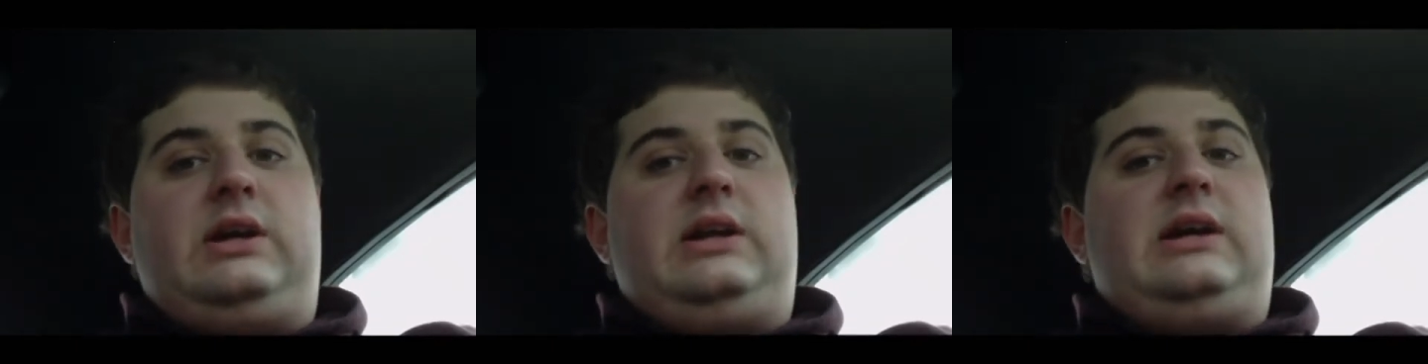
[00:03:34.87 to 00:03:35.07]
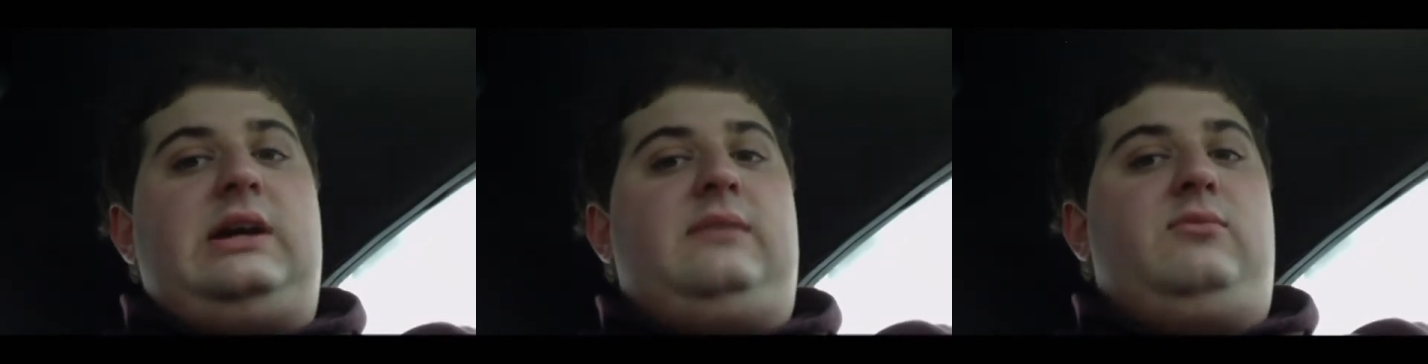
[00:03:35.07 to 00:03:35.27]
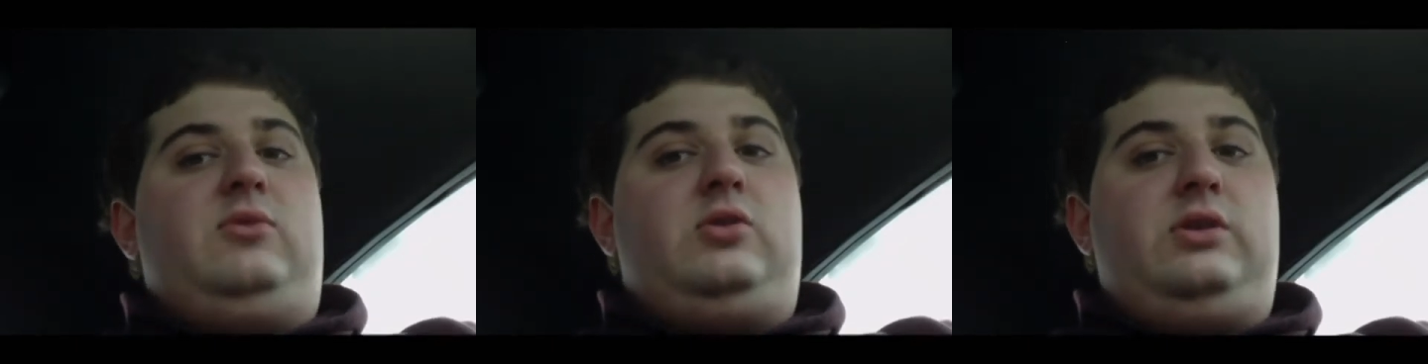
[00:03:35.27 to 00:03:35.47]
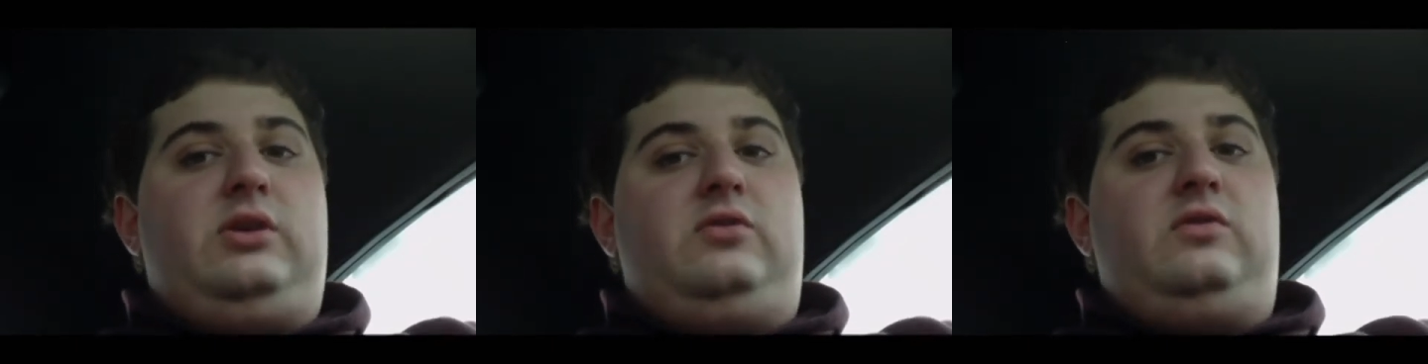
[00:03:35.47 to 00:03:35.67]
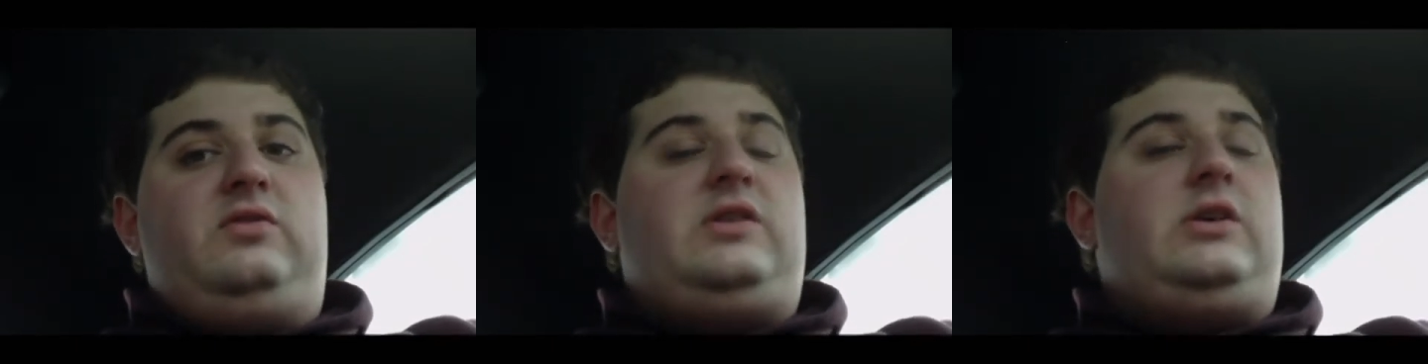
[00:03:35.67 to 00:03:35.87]
and I am going
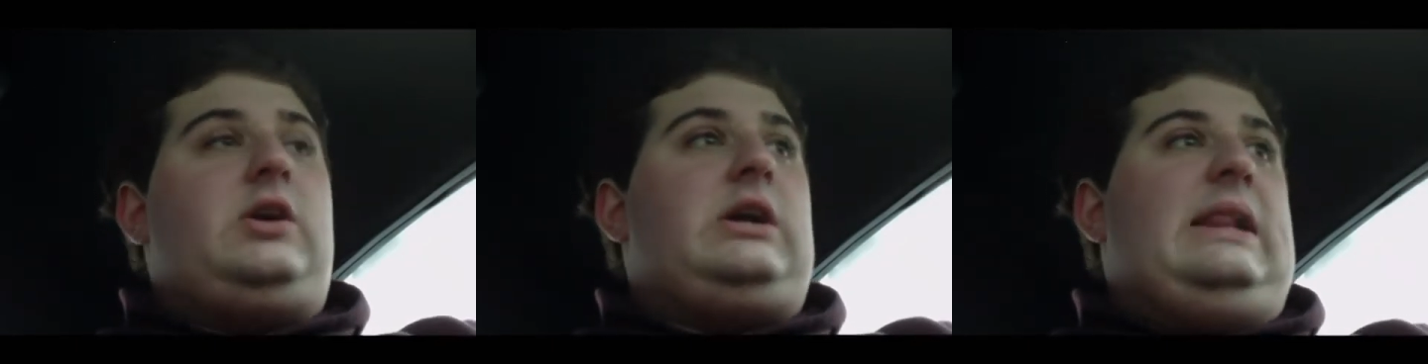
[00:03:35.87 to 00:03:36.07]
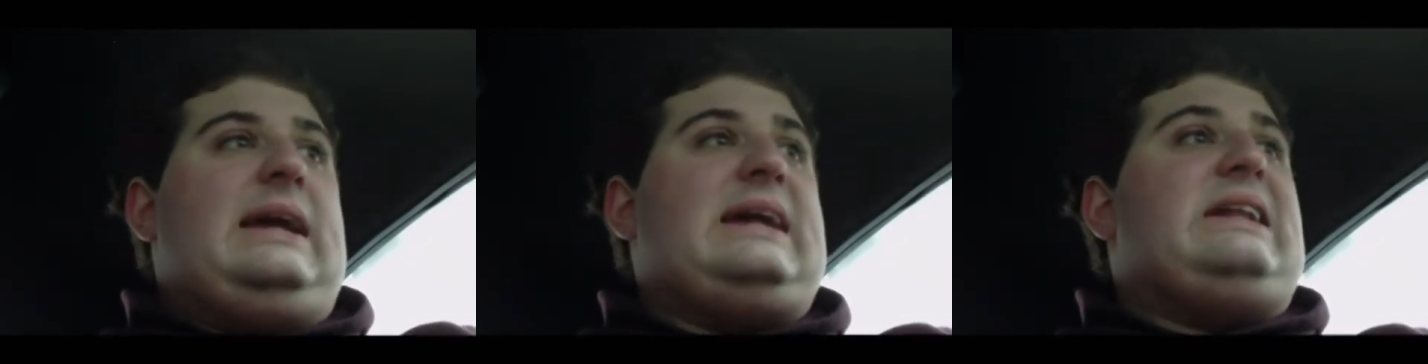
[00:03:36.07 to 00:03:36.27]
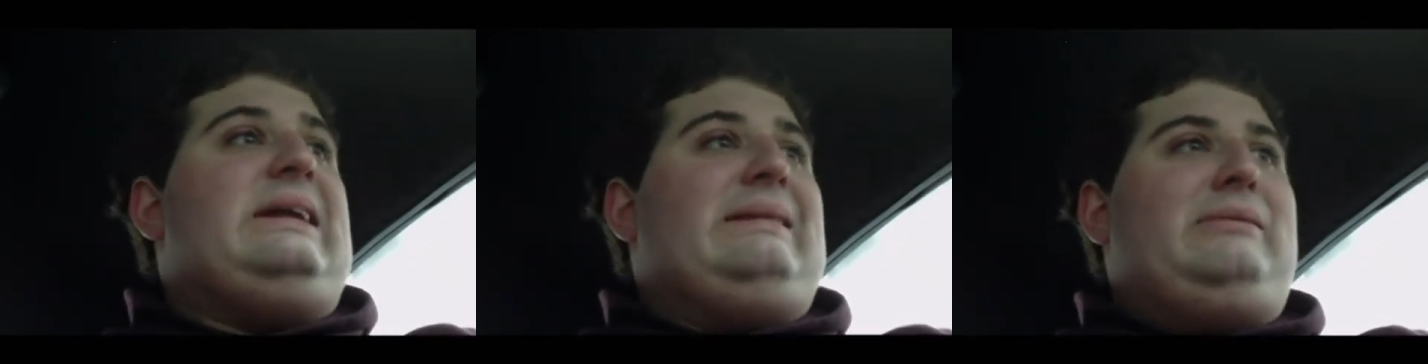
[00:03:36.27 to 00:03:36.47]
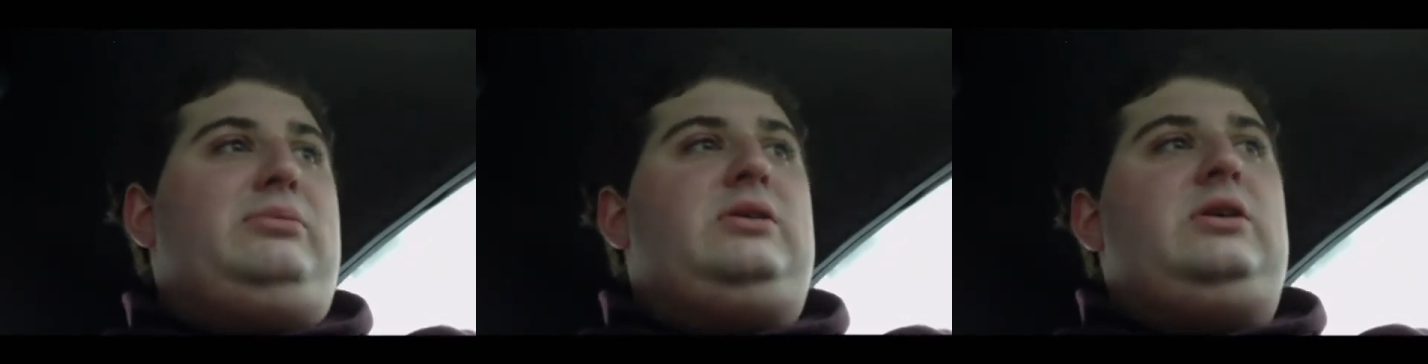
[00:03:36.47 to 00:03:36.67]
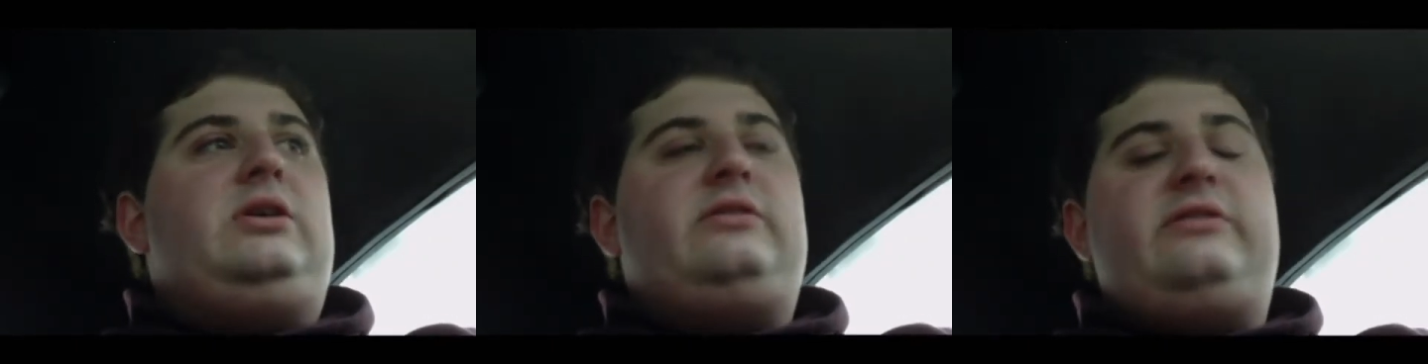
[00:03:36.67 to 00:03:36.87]
to start collecting the
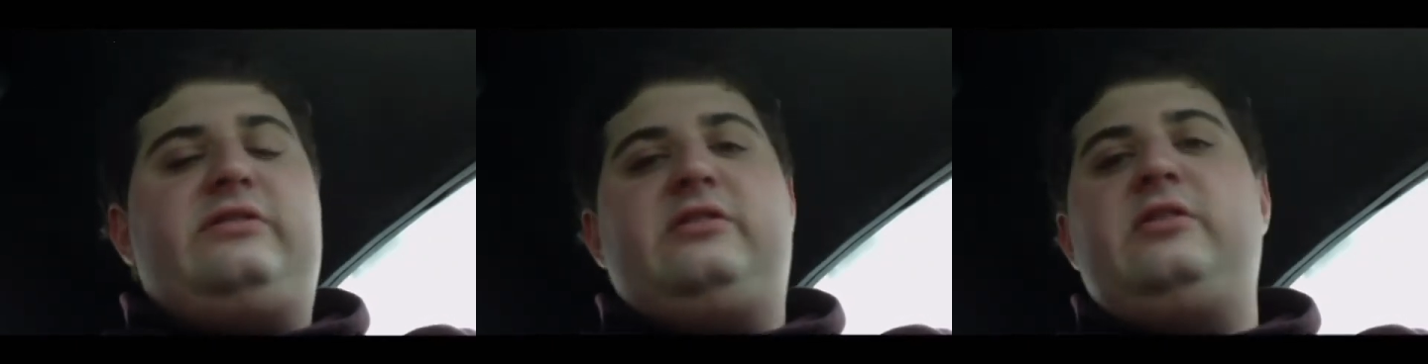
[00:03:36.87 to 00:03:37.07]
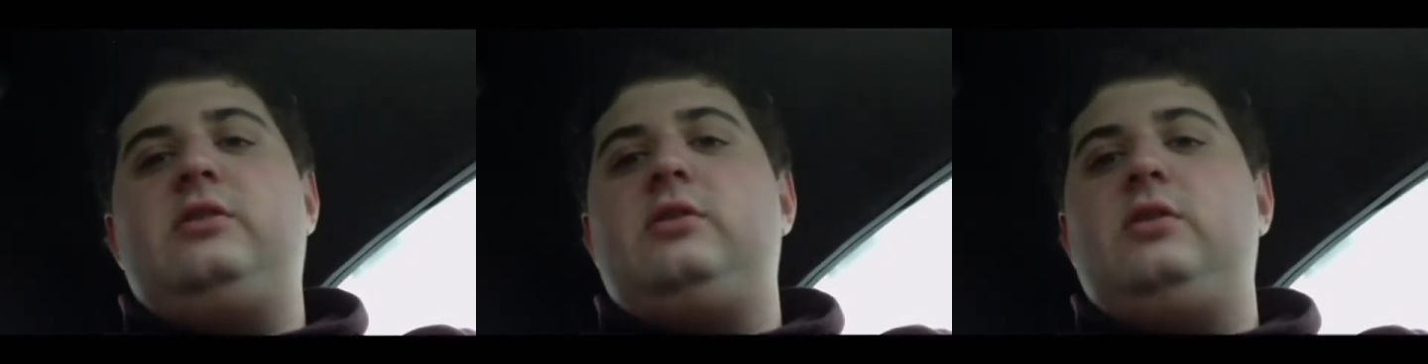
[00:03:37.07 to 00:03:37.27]
parts